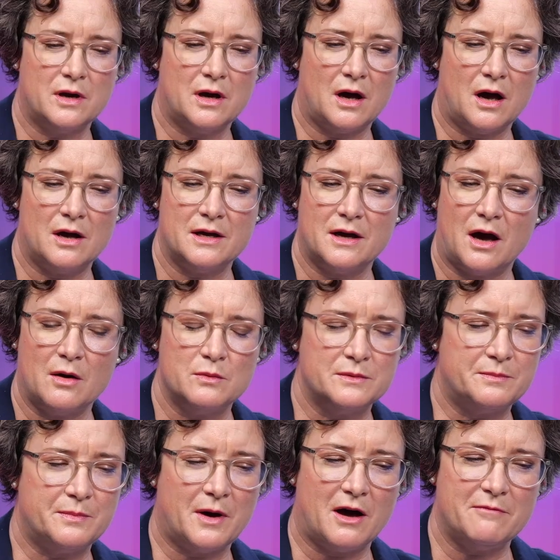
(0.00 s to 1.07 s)

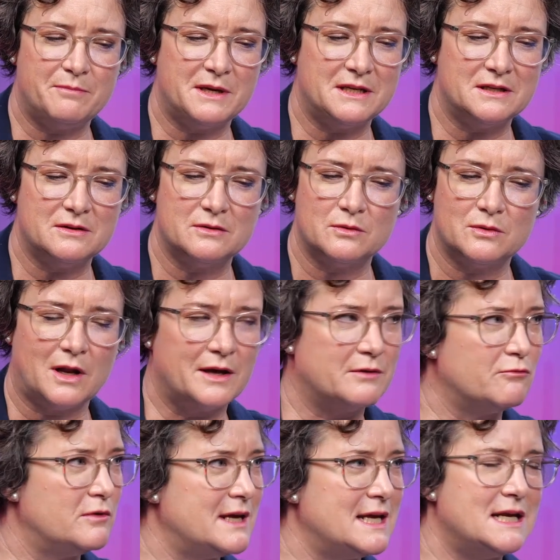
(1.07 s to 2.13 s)
I've been
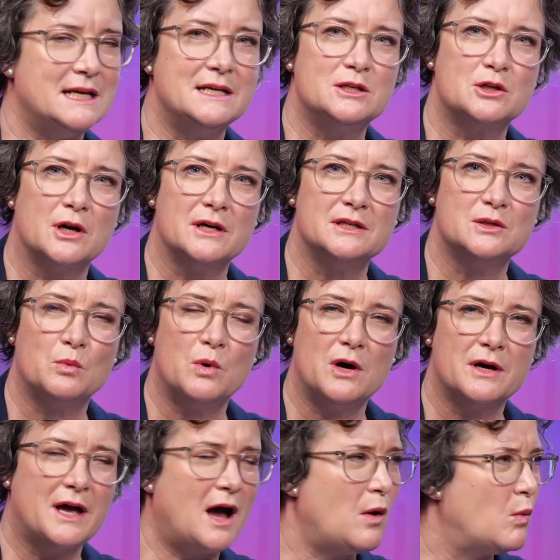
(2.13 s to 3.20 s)
really trying to
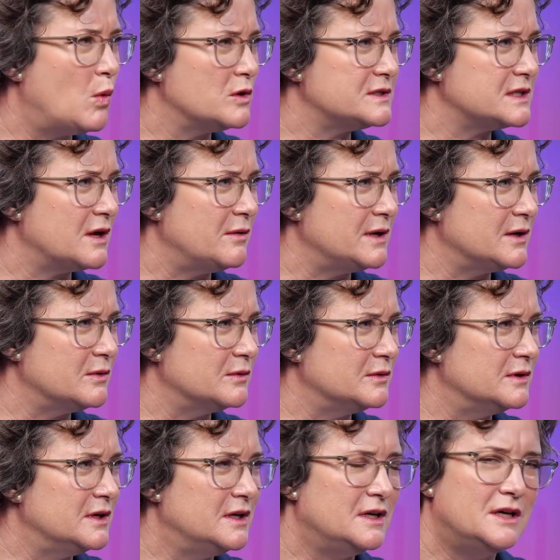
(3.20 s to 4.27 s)
work out what's going
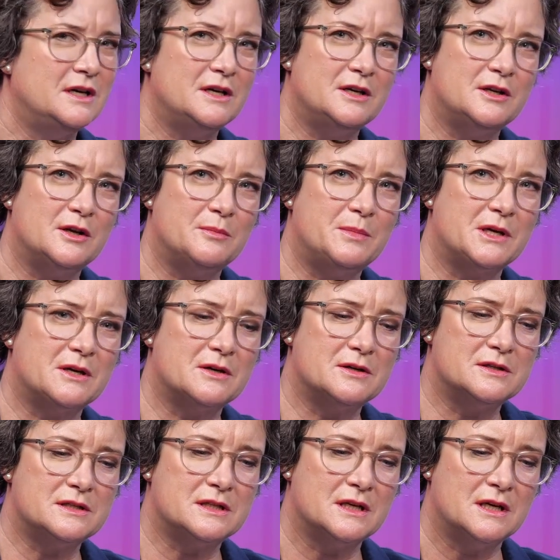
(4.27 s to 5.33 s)
on,
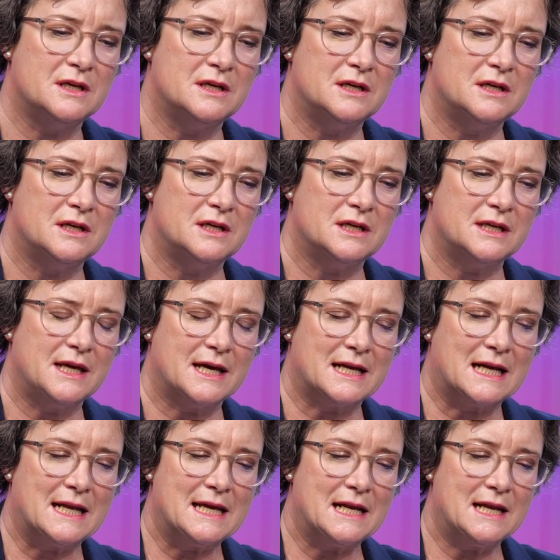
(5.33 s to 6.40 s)
because
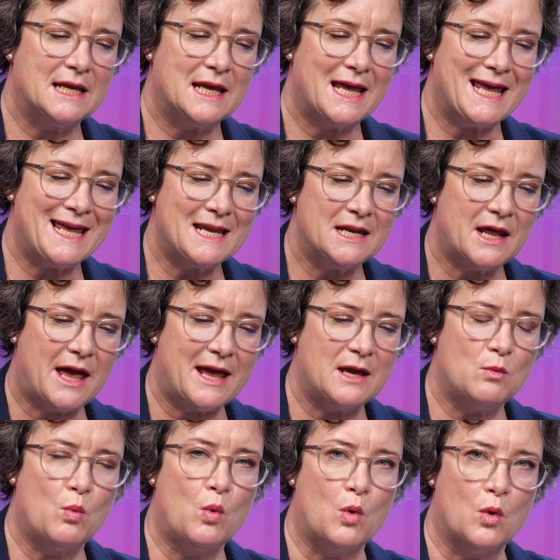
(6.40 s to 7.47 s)
clearly in a
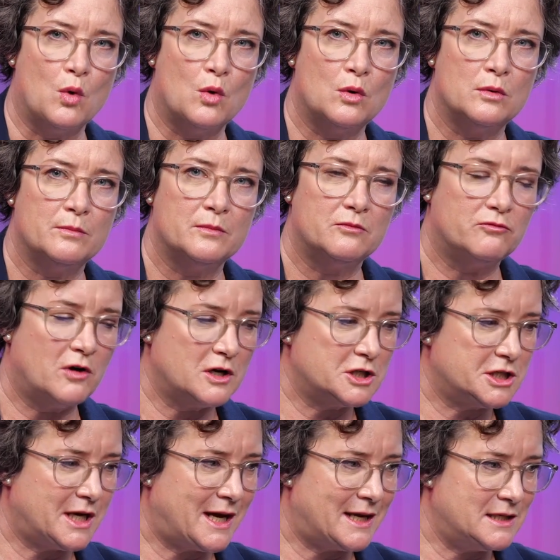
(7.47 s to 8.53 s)
war,
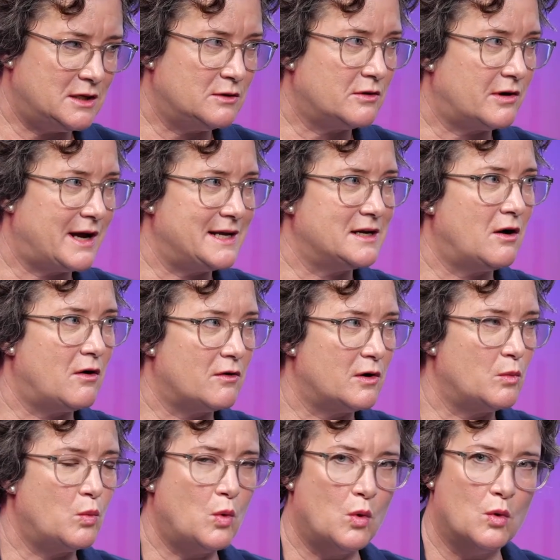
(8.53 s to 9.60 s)
Russia and Ukraine are
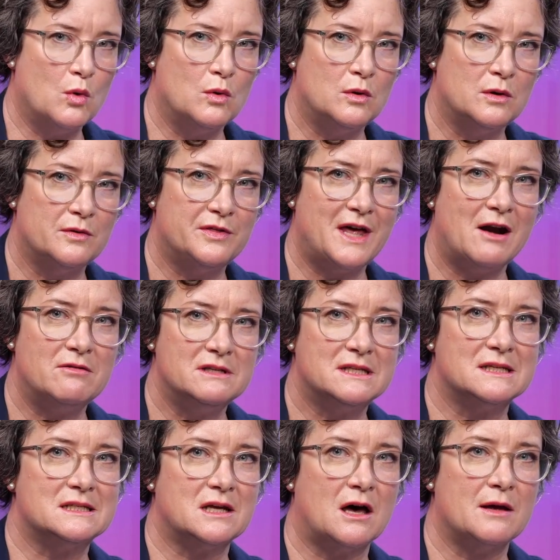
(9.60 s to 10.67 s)
at war. There is a
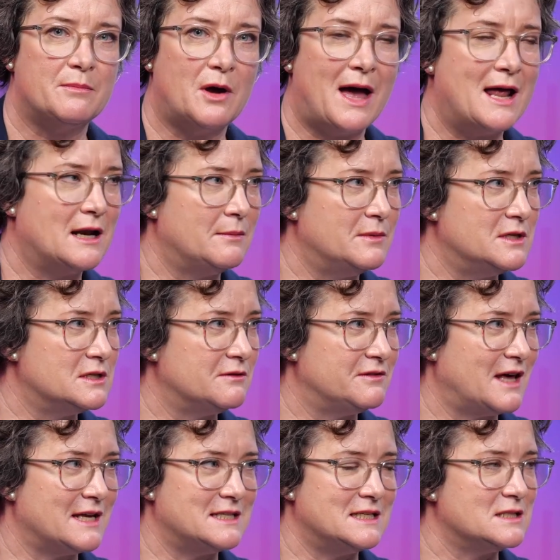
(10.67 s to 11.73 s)
cyber element of
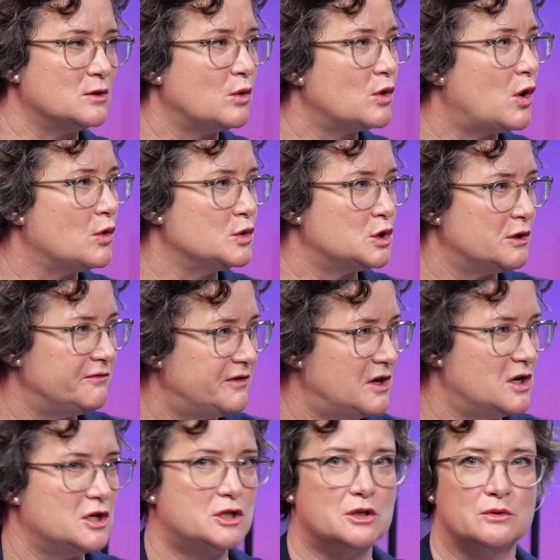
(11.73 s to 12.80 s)
that. It's not
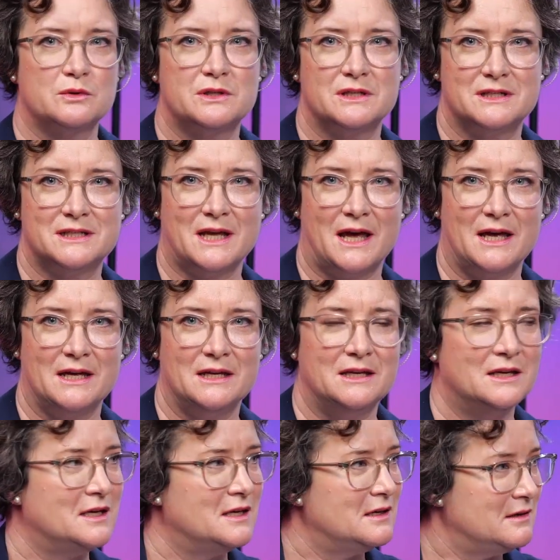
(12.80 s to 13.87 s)
controversial to say
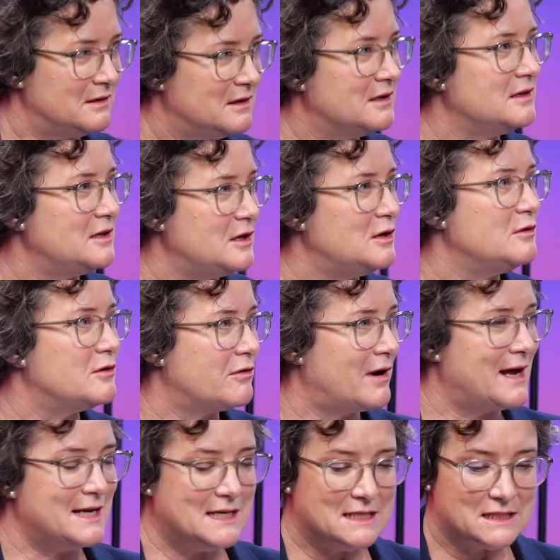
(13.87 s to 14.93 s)
that the
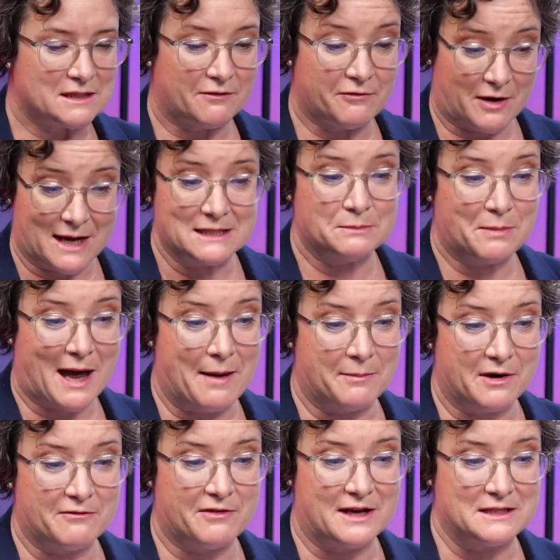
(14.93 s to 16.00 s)
Ukraine is suffering, as Pat
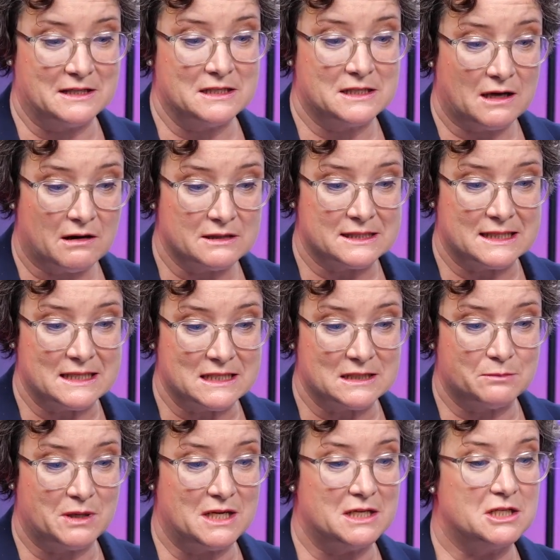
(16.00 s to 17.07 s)
McFadden does in his
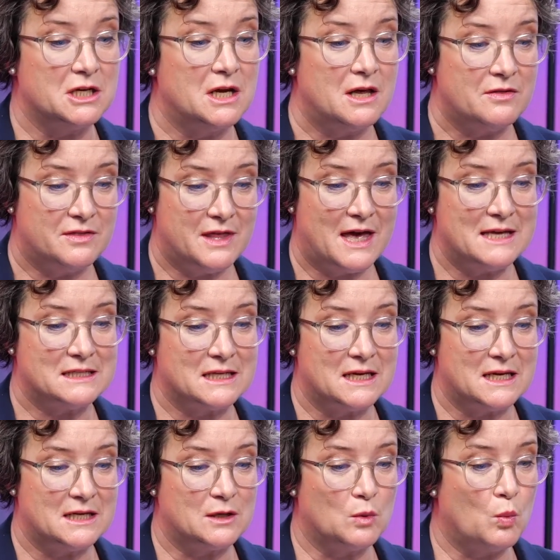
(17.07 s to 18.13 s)
speech. There's a
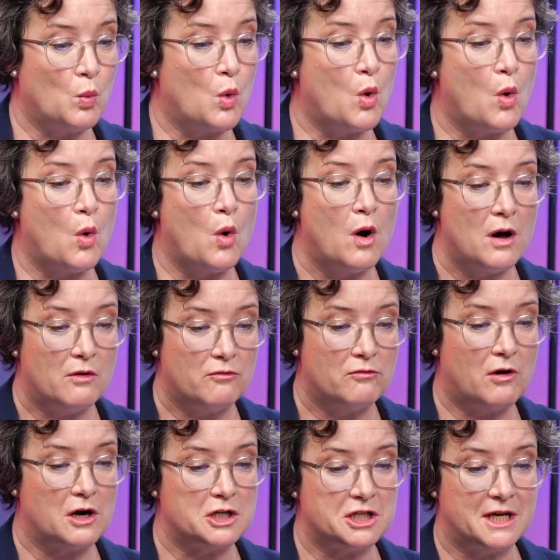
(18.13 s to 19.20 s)
hidden war
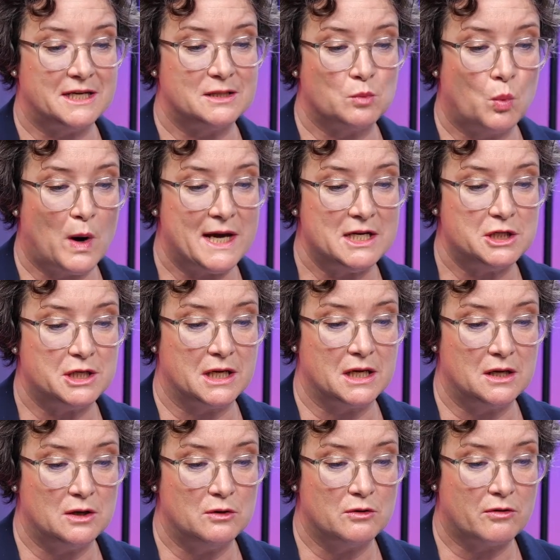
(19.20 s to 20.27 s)
Russia is waging
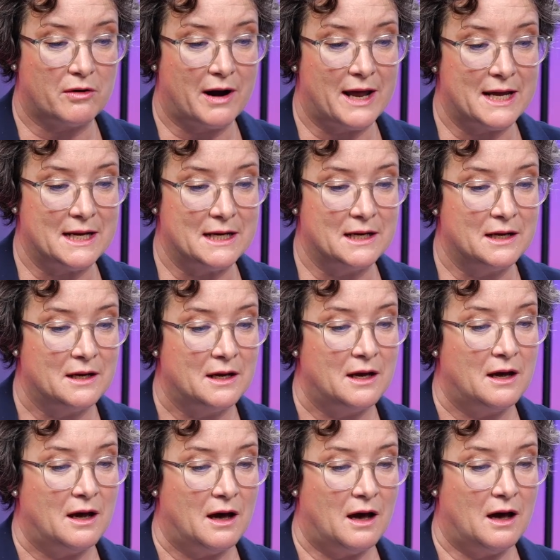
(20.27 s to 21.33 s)
in Ukraine
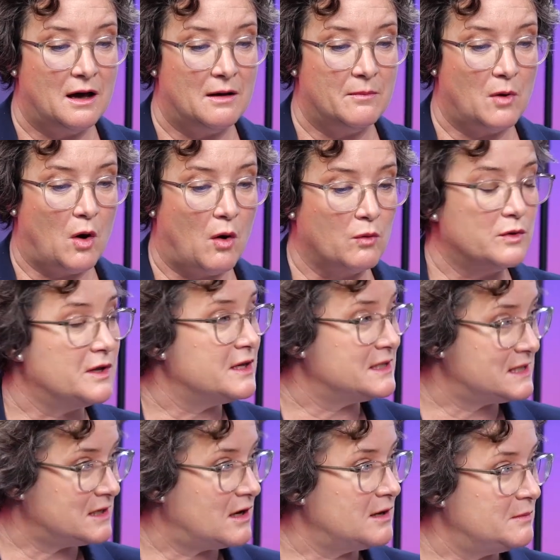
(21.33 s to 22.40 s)
on the
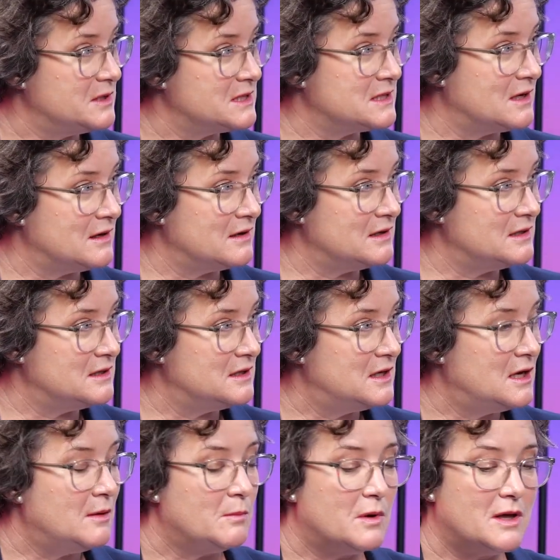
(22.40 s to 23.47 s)
cyber side.
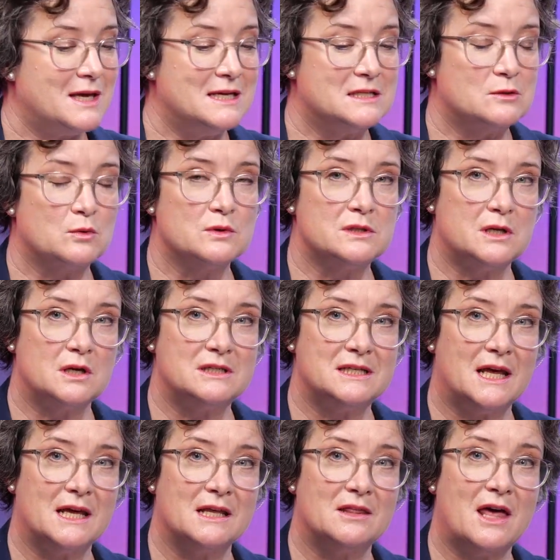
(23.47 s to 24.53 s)
But he's also
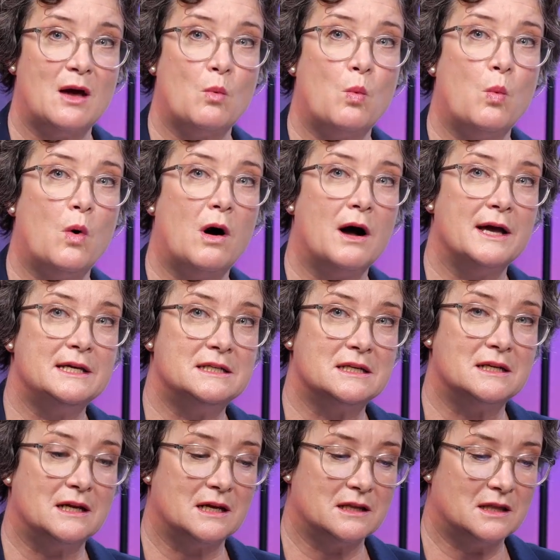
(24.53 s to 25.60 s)
saying they're
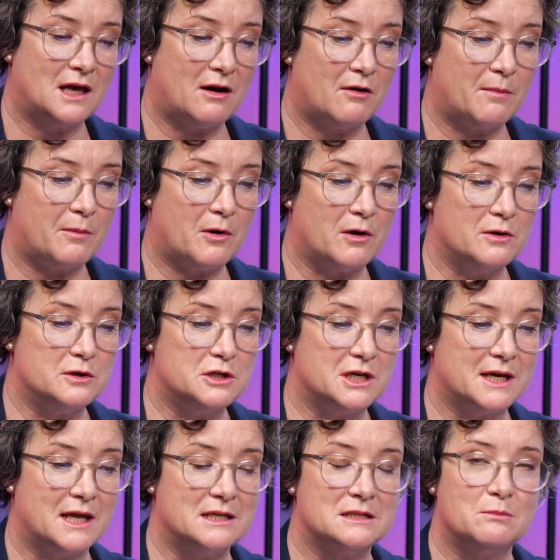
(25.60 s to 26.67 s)
widening their approach
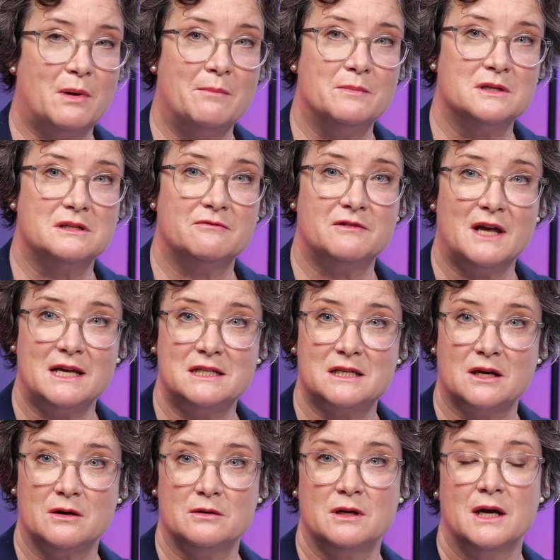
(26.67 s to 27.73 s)
against members of
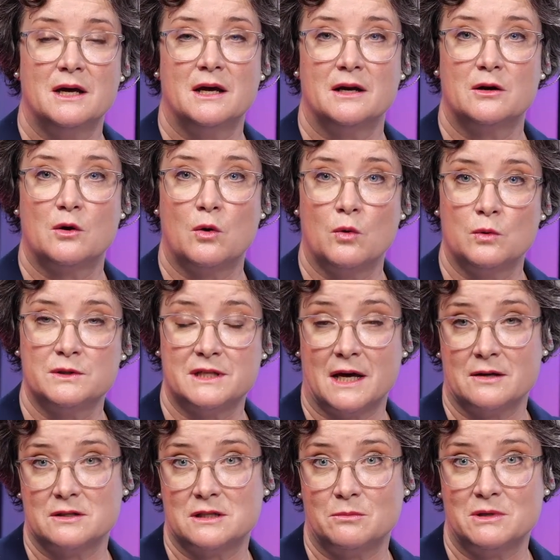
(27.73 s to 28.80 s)
NATO and calls
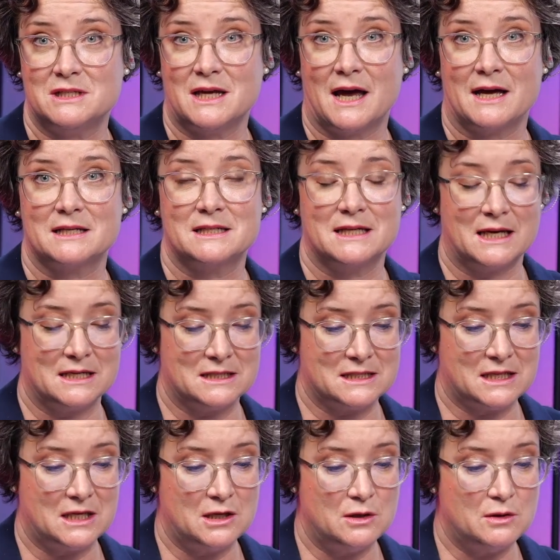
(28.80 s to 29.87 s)
out some attacks against
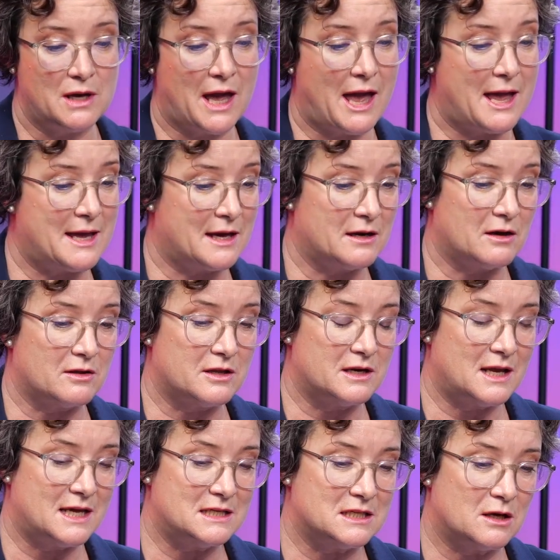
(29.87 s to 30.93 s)
the UK and other
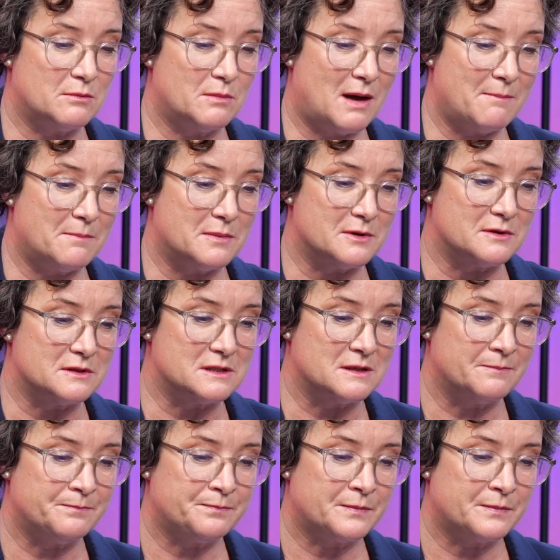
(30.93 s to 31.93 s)
NATO members.